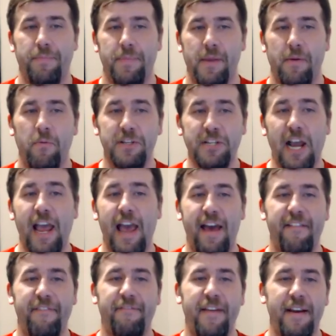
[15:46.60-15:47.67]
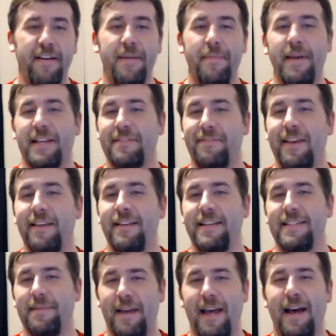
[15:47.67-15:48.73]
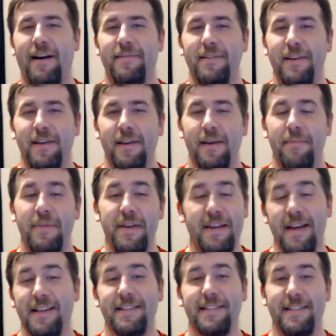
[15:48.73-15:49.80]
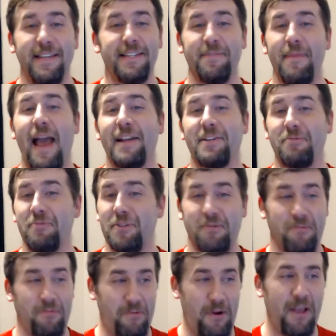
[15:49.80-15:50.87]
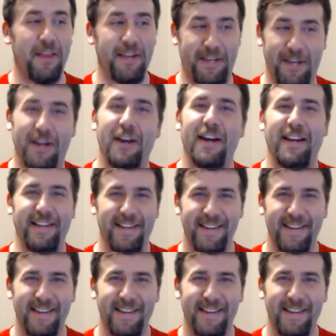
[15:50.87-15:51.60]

which I have very mixed feelings about, because this match was really good,